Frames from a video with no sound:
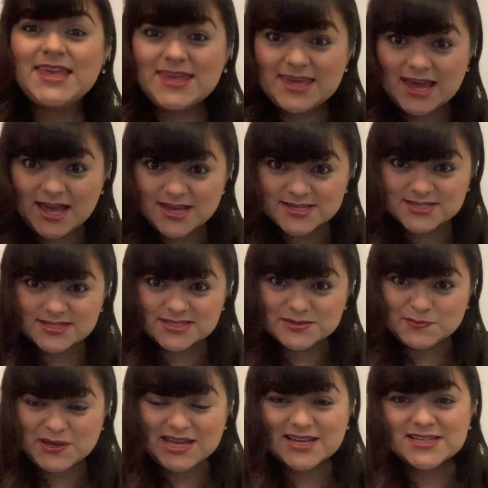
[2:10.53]
Yes,
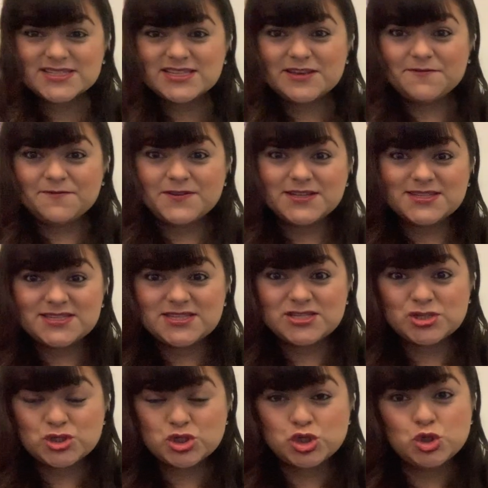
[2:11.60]
because if
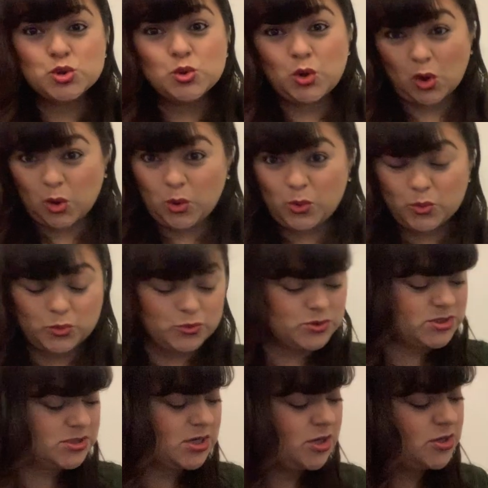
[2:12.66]
it's too cold,